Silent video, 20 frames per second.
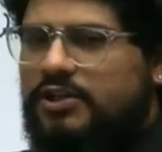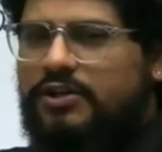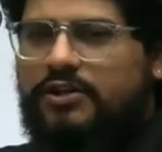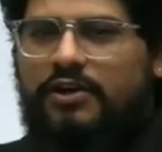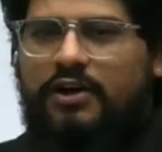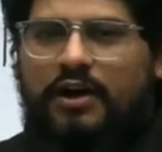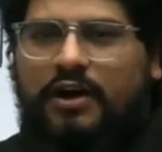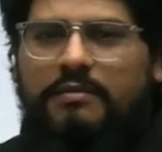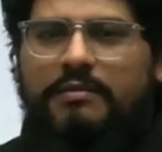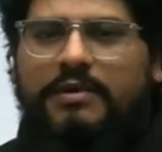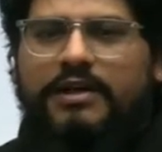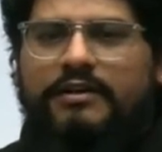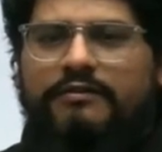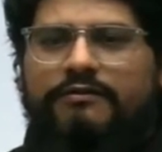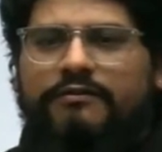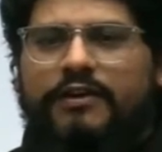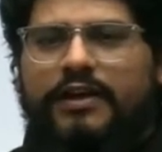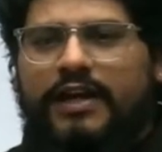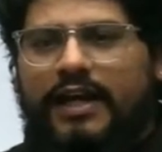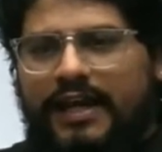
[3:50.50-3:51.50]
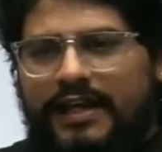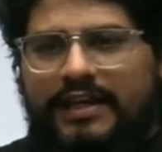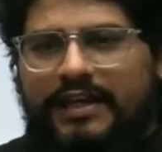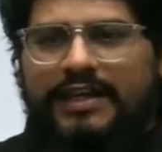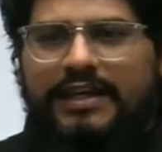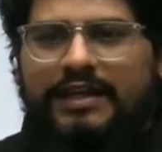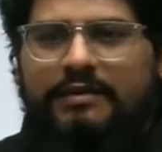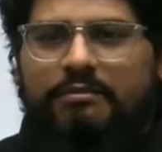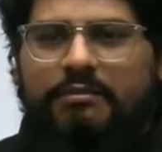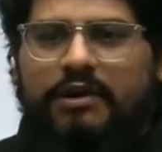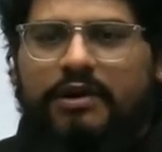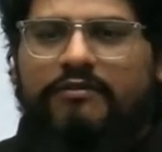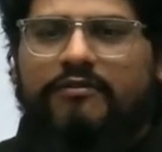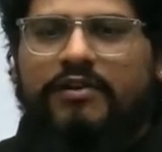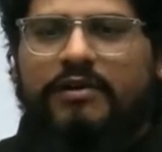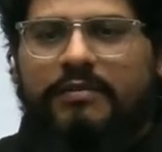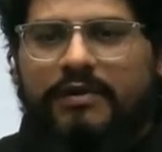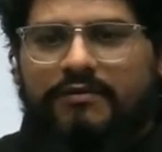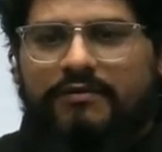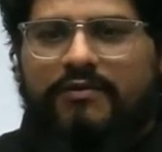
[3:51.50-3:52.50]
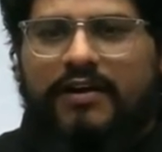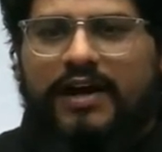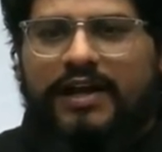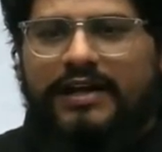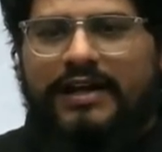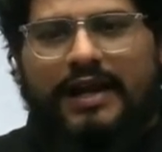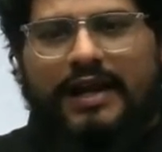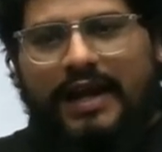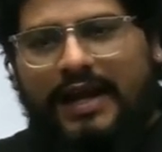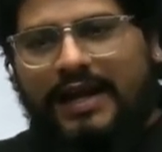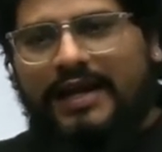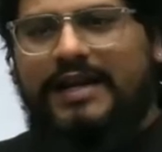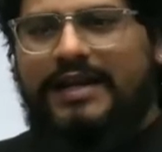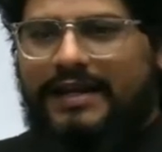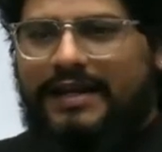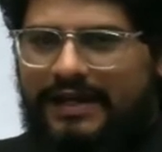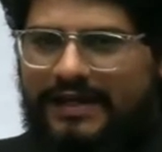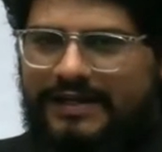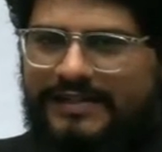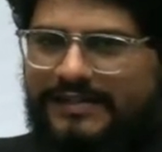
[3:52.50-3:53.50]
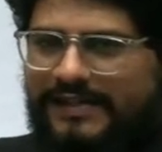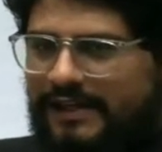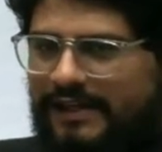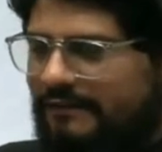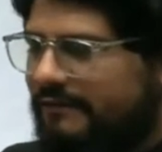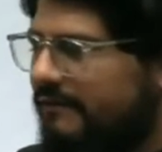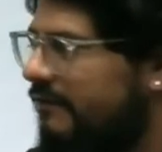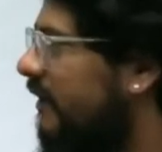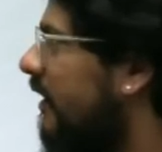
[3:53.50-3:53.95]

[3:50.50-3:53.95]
are common for any number will be 1 and itself.